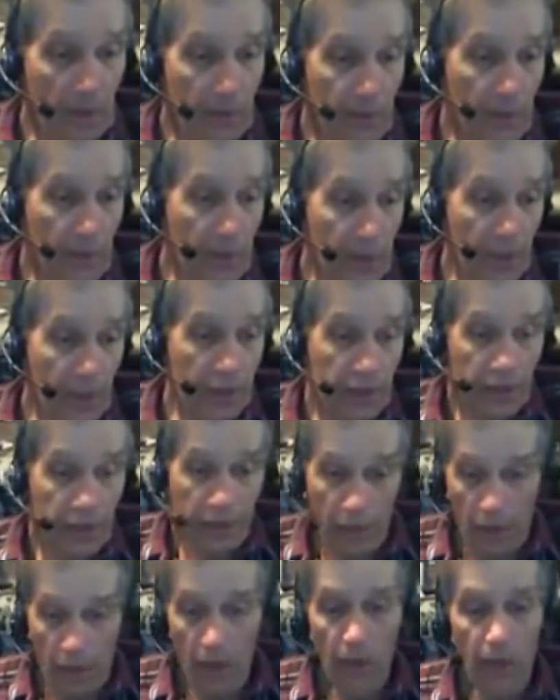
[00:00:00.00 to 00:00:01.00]
If you catch
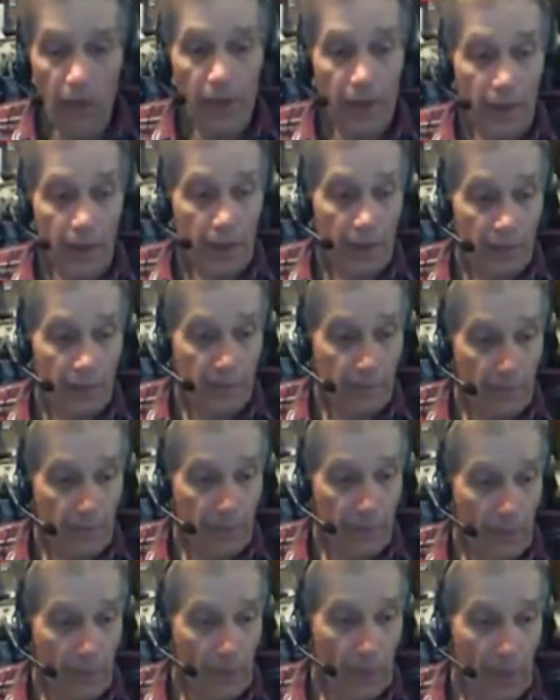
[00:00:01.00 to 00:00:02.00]
it early enough
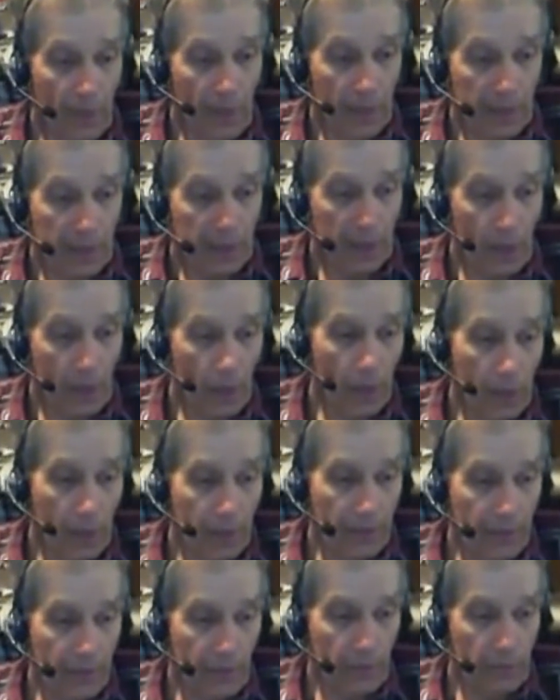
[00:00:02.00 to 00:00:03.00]
before they actually go
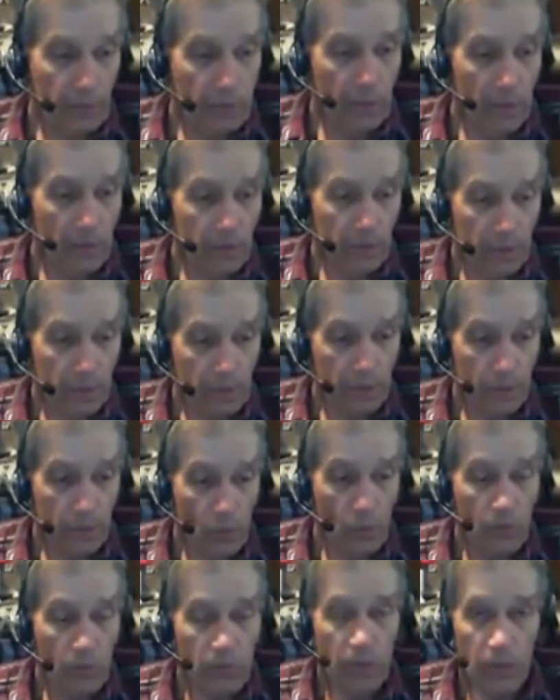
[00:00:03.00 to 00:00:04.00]
into full-blown
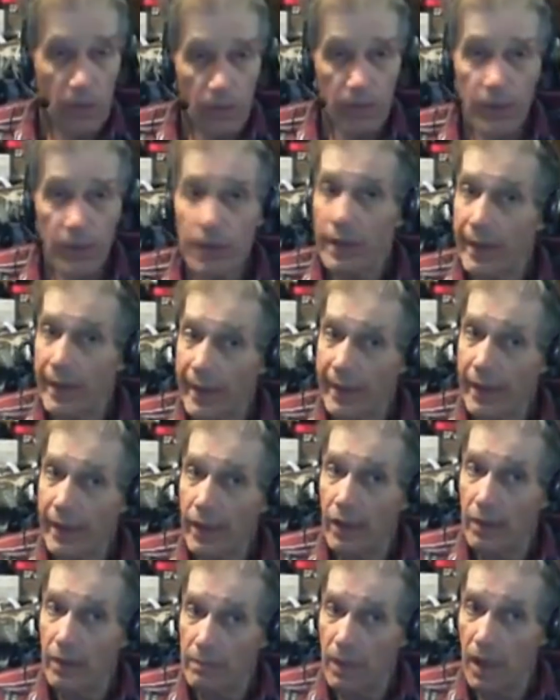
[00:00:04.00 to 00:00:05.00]
swarm mode, you can add
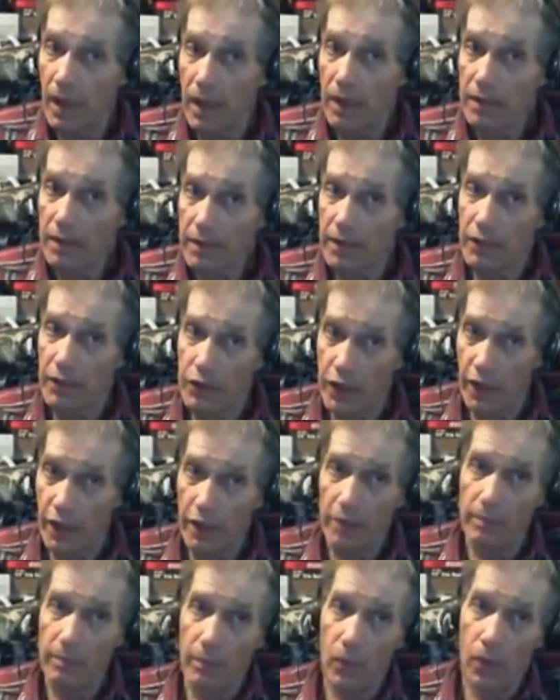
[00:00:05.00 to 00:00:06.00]
another box and
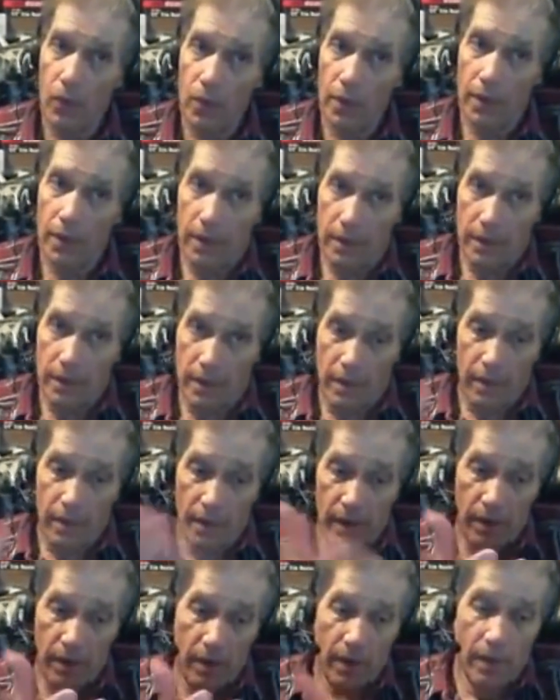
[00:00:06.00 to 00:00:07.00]
checkerboard
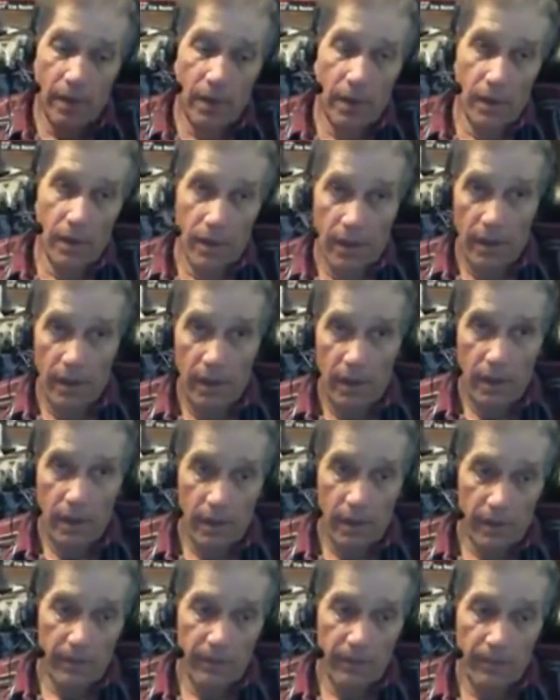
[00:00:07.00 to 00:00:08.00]

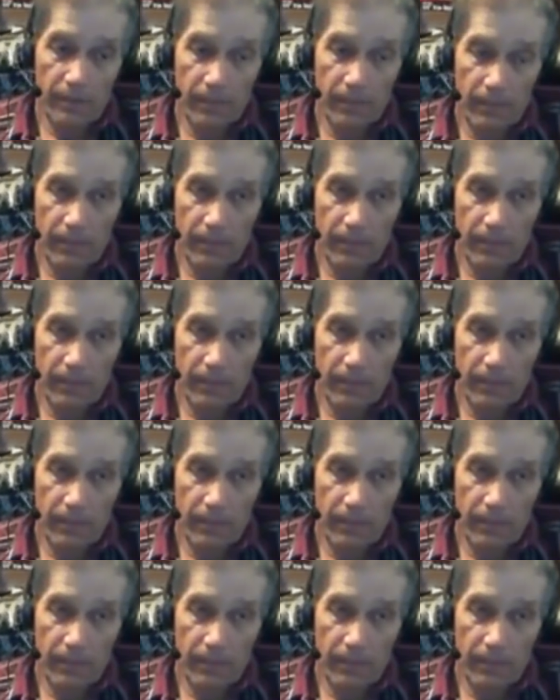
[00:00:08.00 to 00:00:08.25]
some